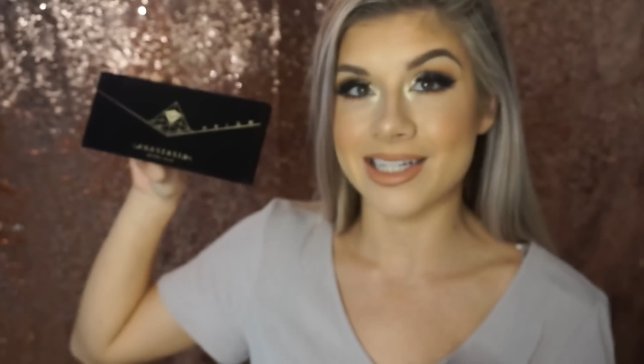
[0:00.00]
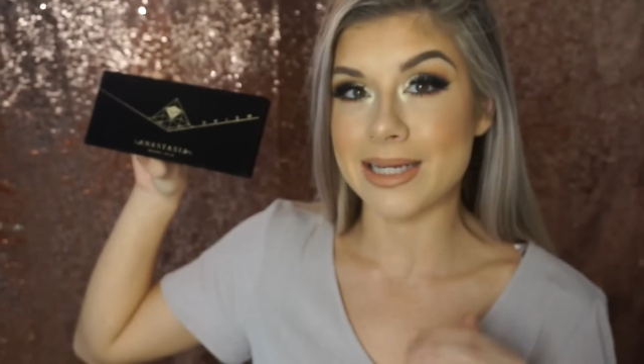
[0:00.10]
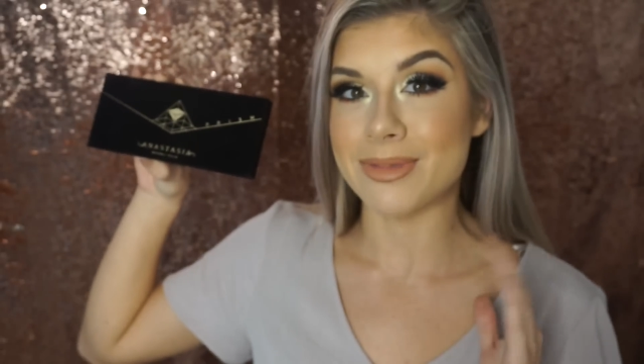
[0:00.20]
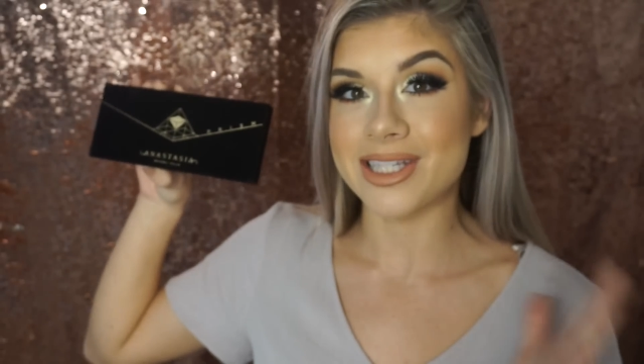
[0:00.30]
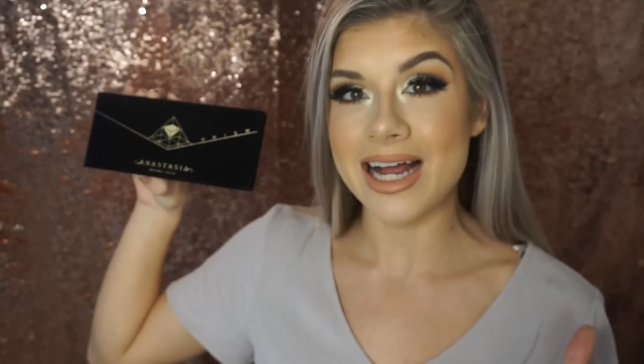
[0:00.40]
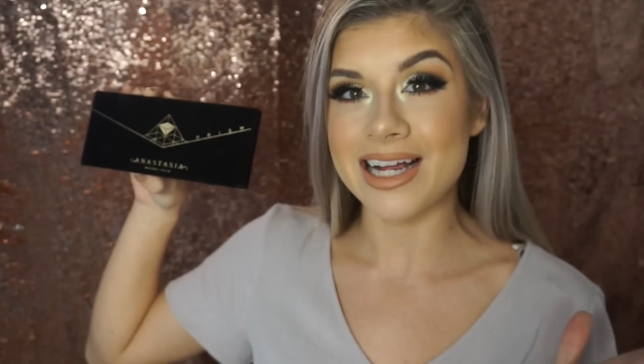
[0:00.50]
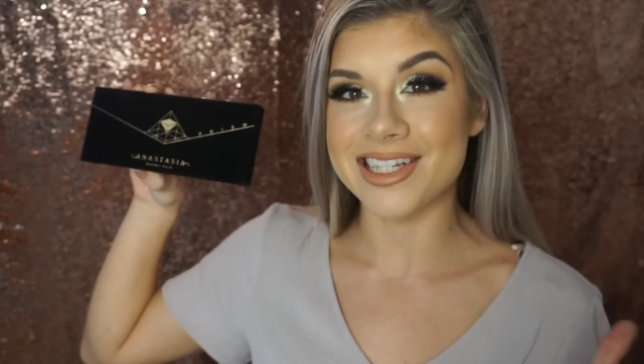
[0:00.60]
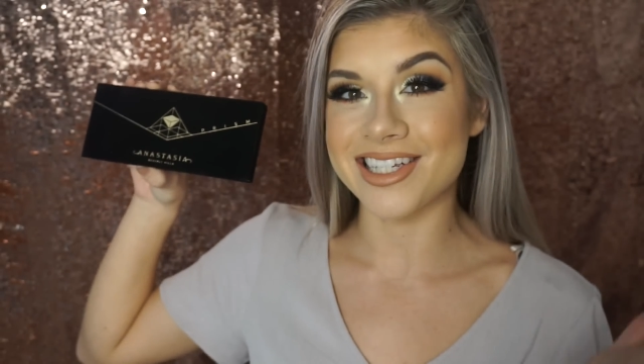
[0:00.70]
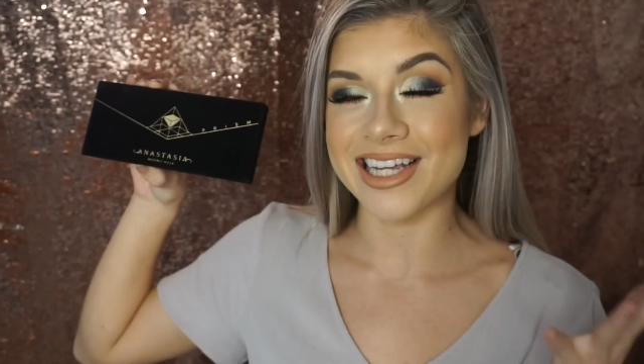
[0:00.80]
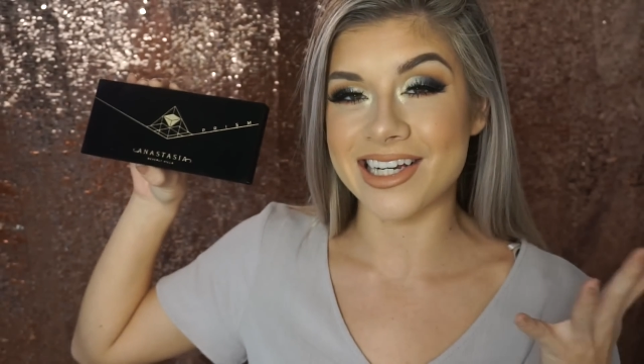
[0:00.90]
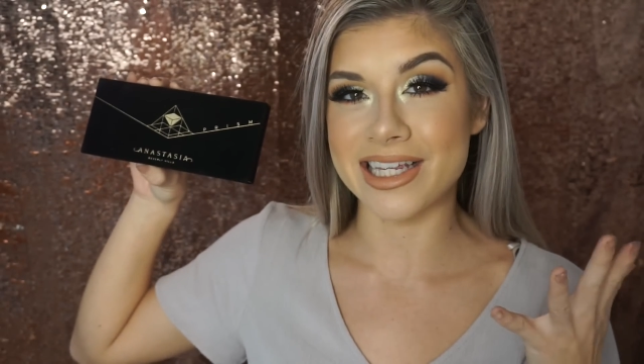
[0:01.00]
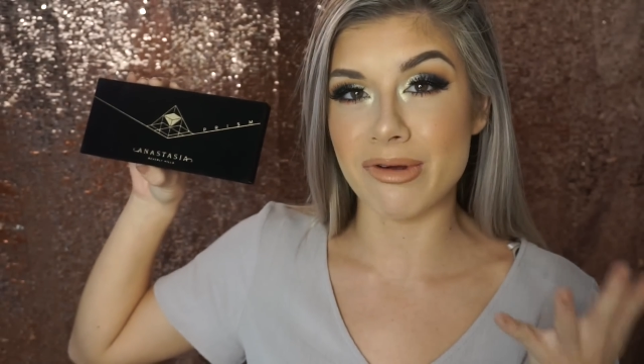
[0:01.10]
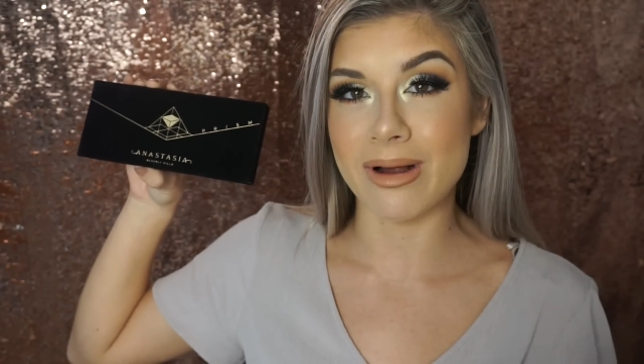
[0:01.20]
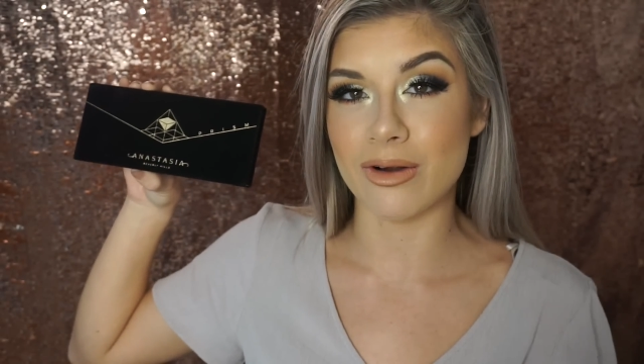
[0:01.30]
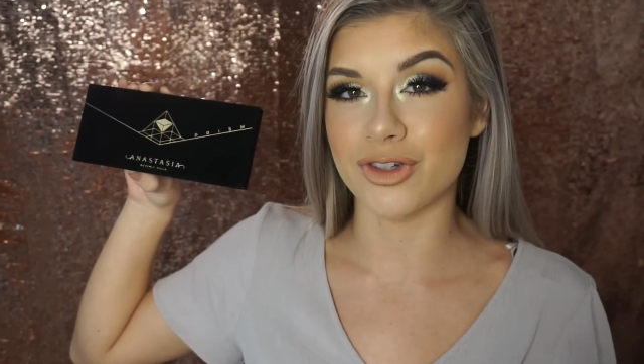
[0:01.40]
same size, the exact same
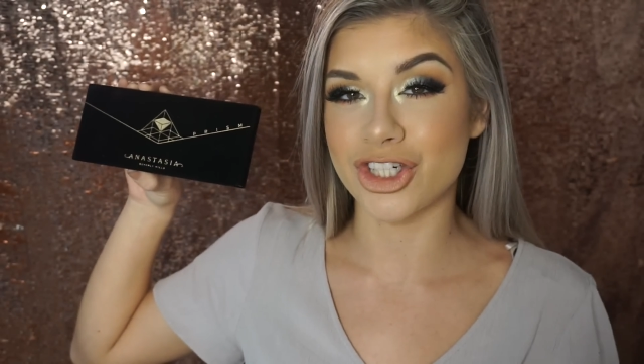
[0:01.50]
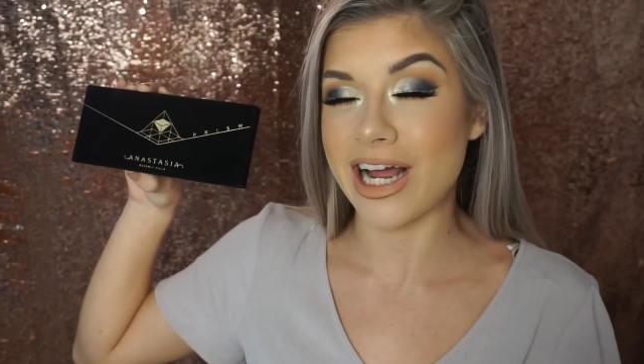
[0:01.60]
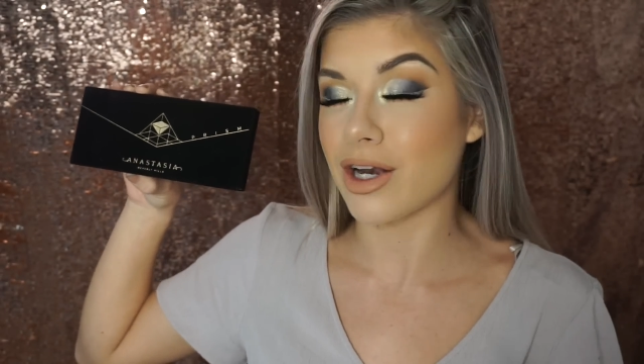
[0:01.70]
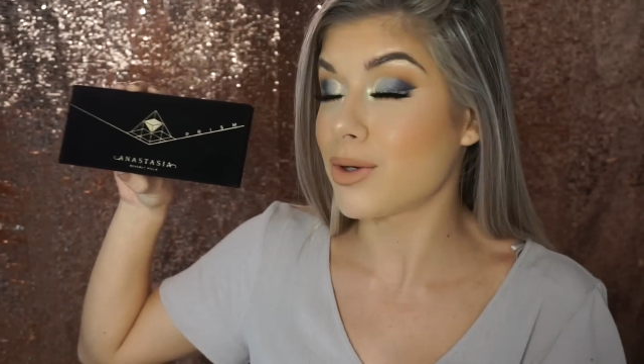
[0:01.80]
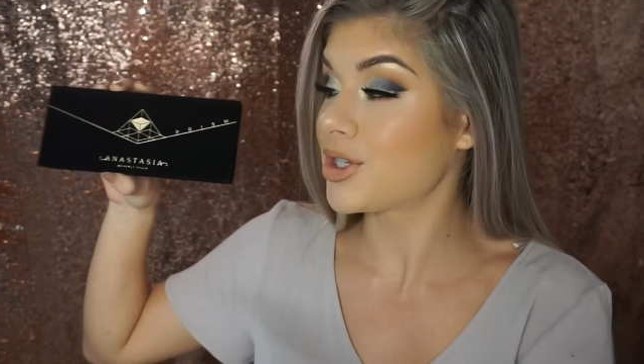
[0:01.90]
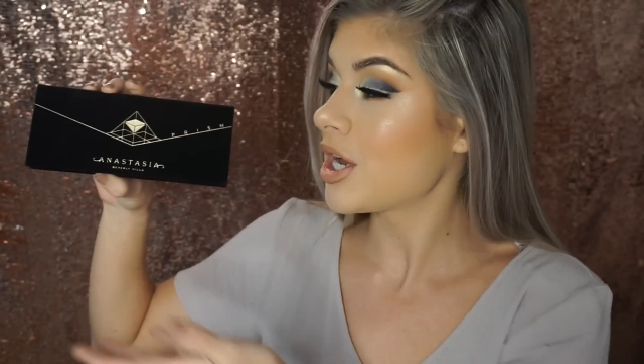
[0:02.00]
amount of shadows.